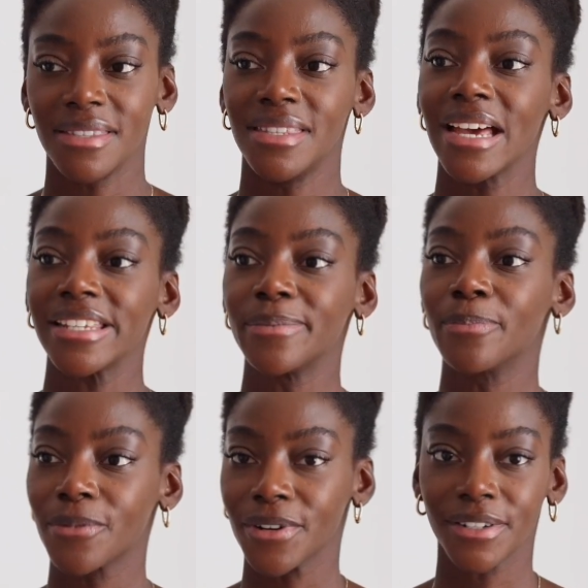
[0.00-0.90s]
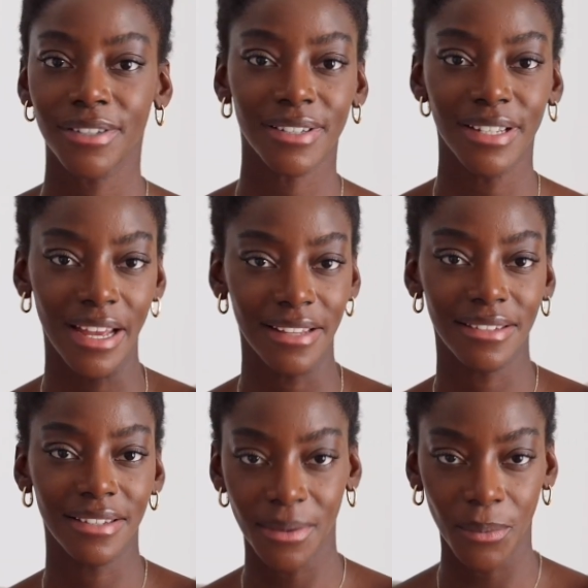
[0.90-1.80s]
desperate to get
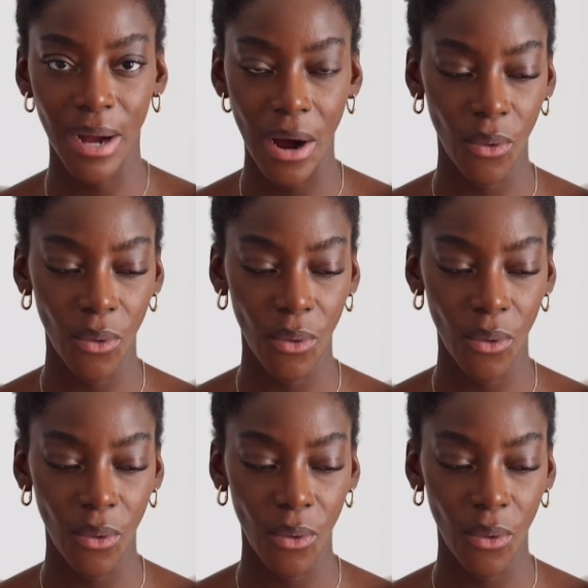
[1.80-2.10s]
to somewhere,